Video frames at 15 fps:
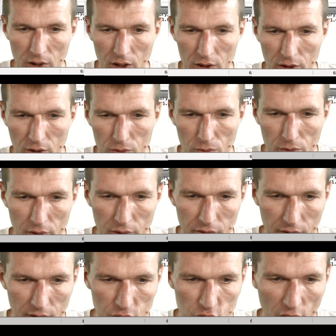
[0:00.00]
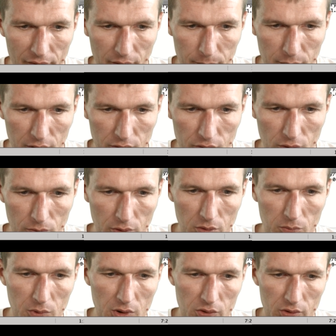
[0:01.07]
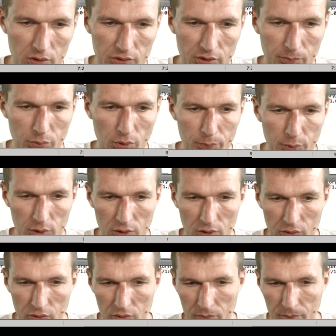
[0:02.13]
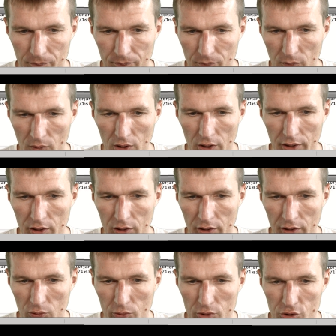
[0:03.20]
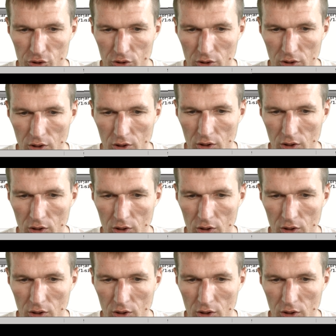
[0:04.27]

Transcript: and the Duke is a uh, Java bean so what it means are some properties like language